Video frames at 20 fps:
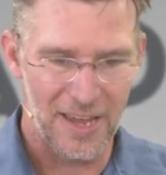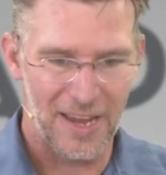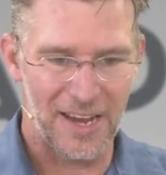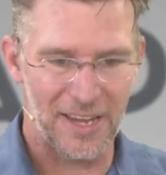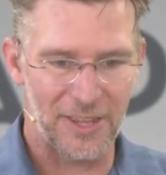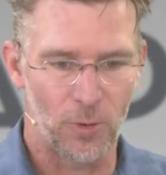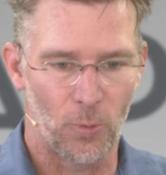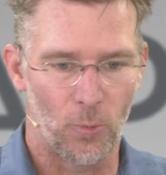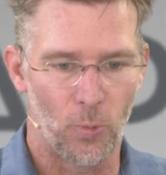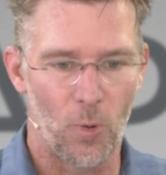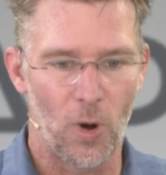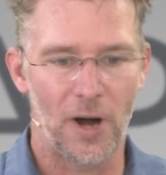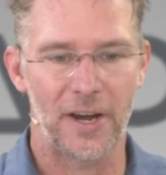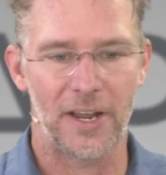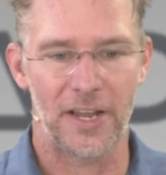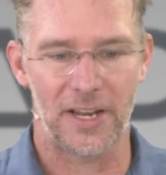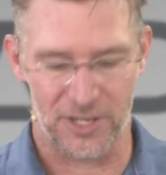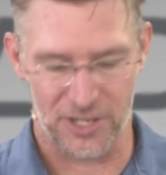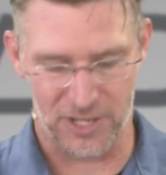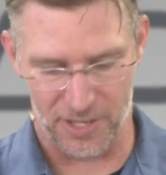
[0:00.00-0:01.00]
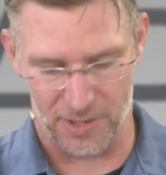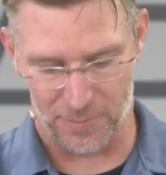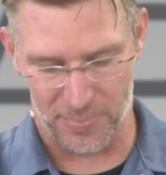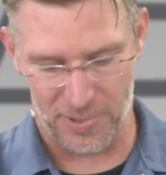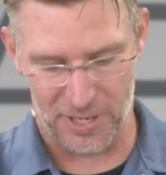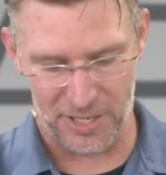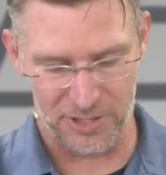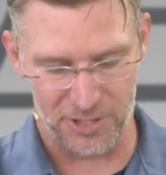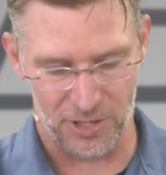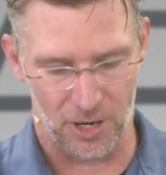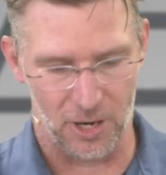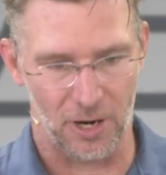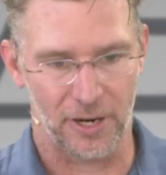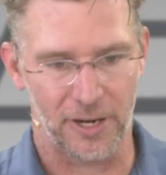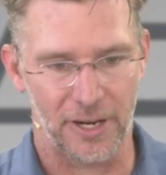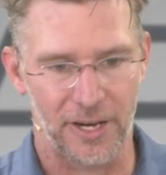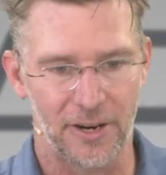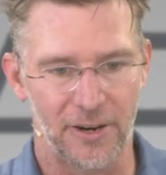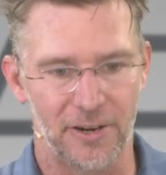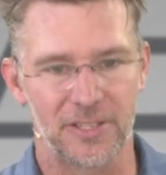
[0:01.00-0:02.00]
and the 1 inch, the big
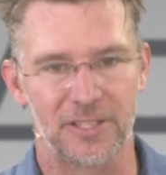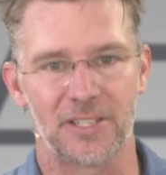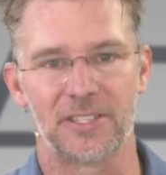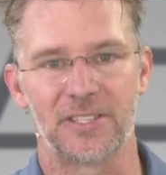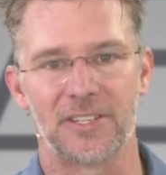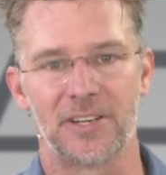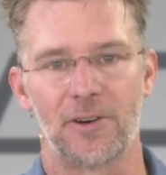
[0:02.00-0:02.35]
dog here, is a